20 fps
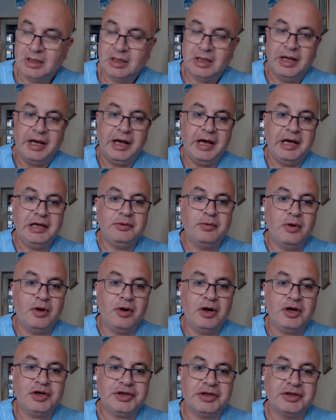hand
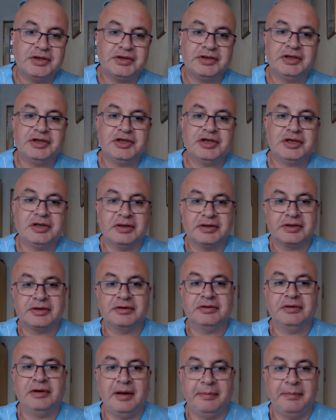wash and surgical
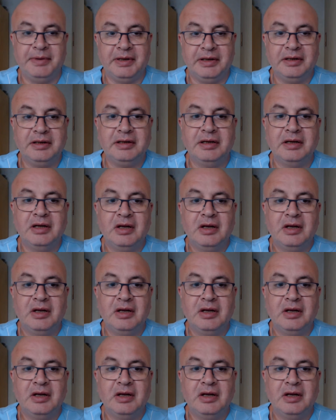scrubbing,